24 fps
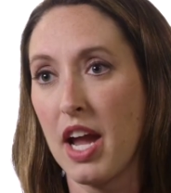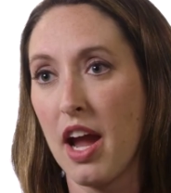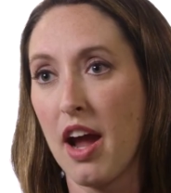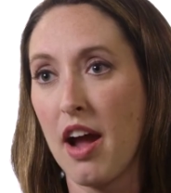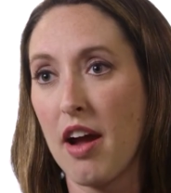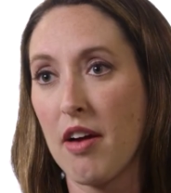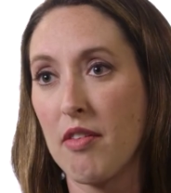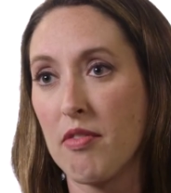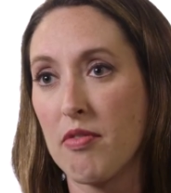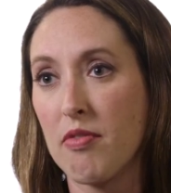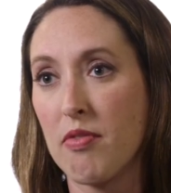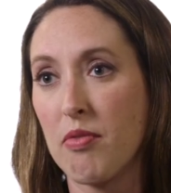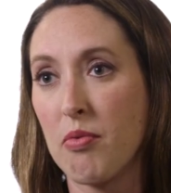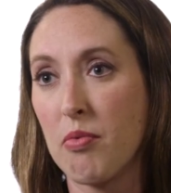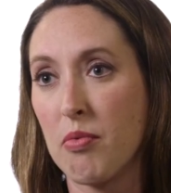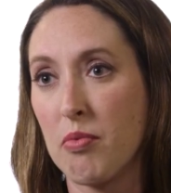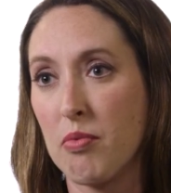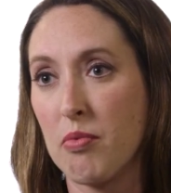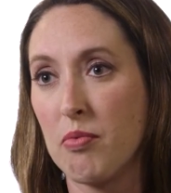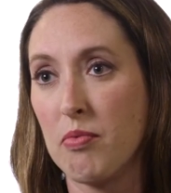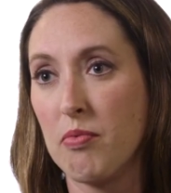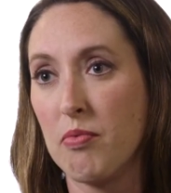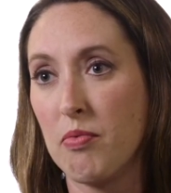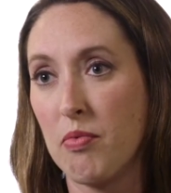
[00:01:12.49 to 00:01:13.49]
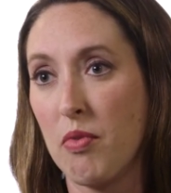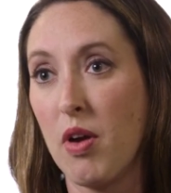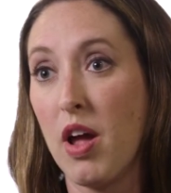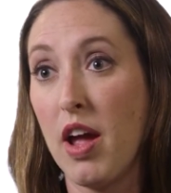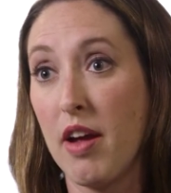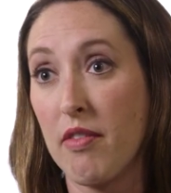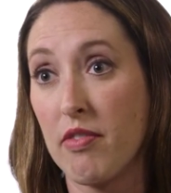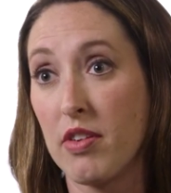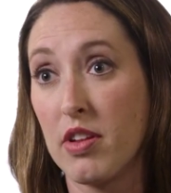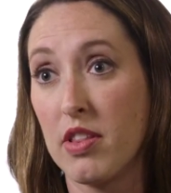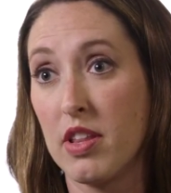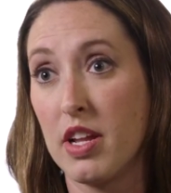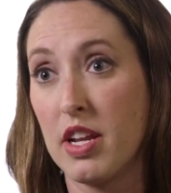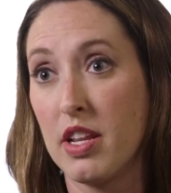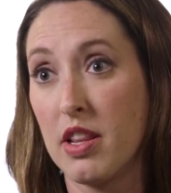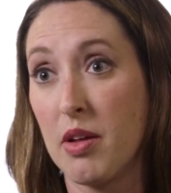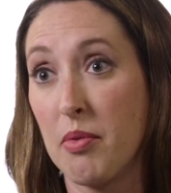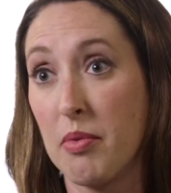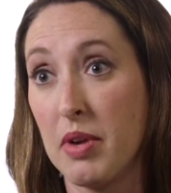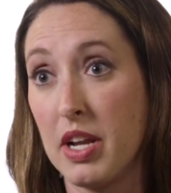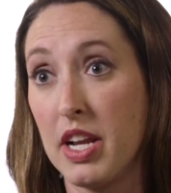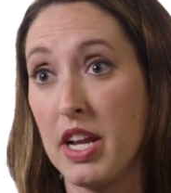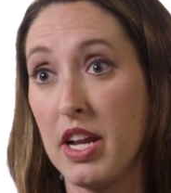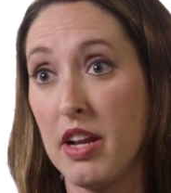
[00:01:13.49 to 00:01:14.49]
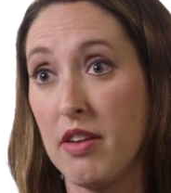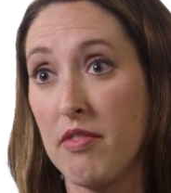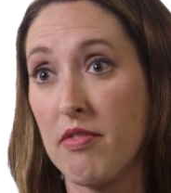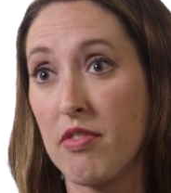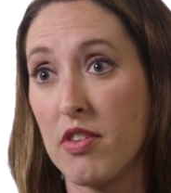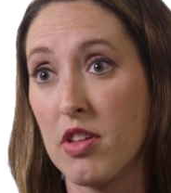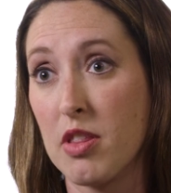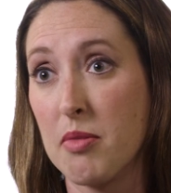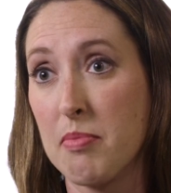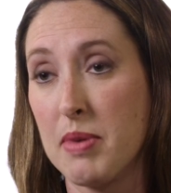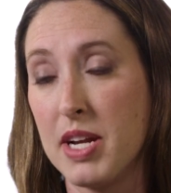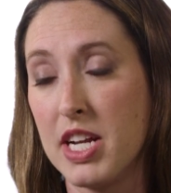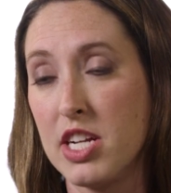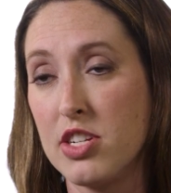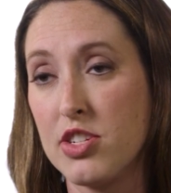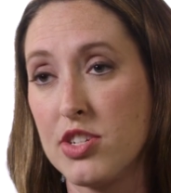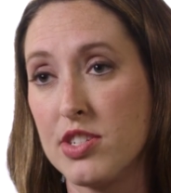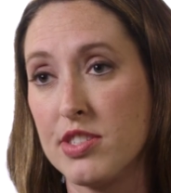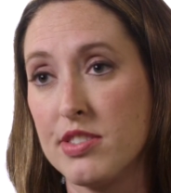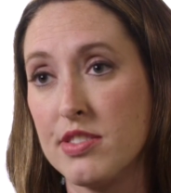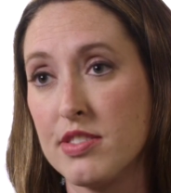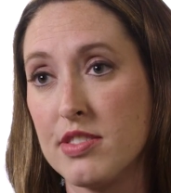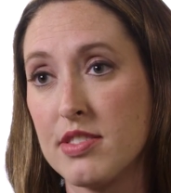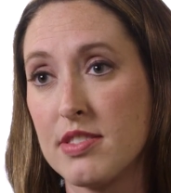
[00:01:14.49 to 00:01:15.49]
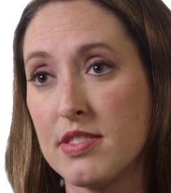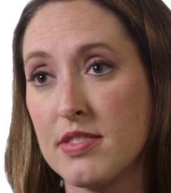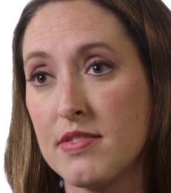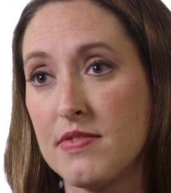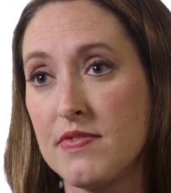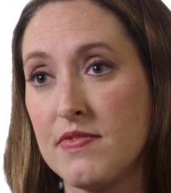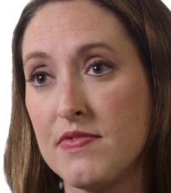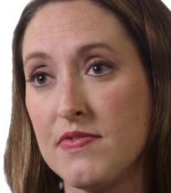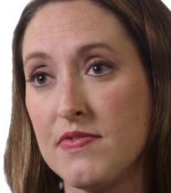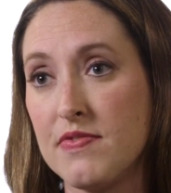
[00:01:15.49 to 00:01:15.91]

have everything that we need for the patients.